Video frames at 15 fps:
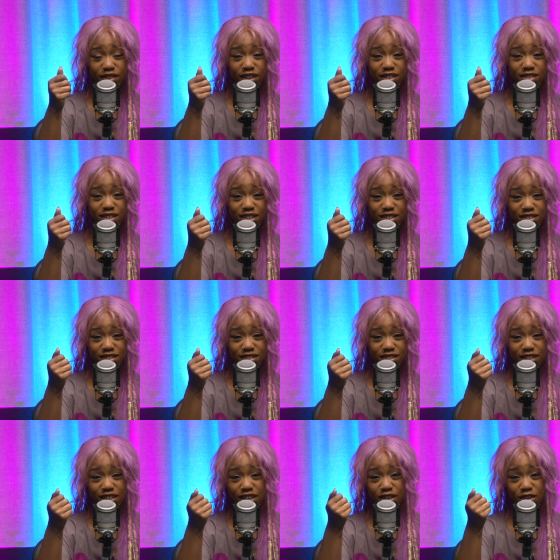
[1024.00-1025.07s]

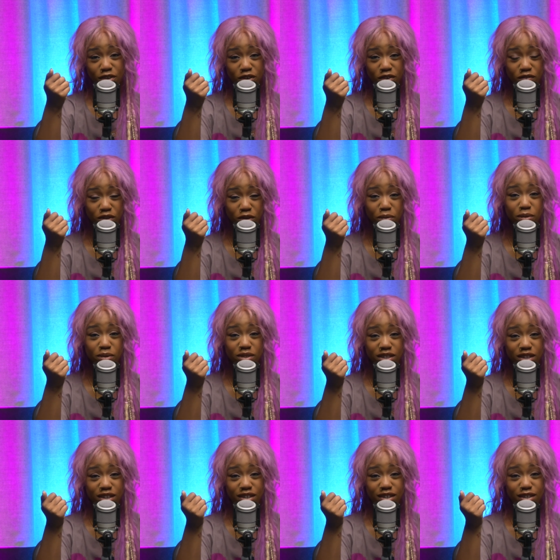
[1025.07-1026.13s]
intensity of the
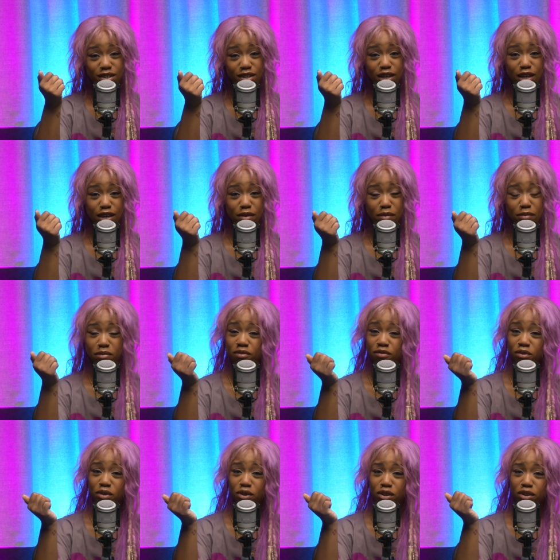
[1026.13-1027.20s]
water, and
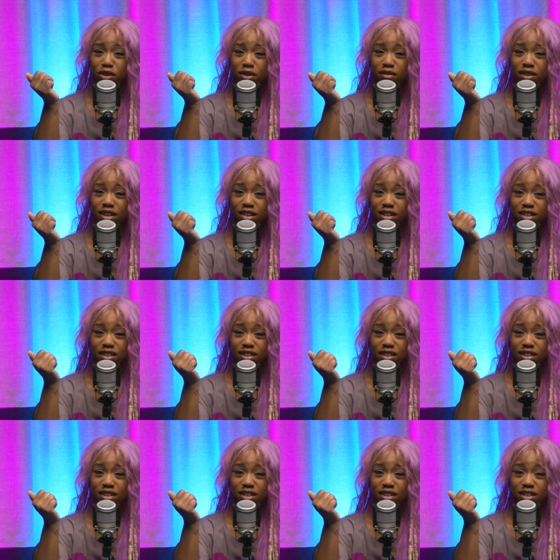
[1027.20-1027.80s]
before you know it,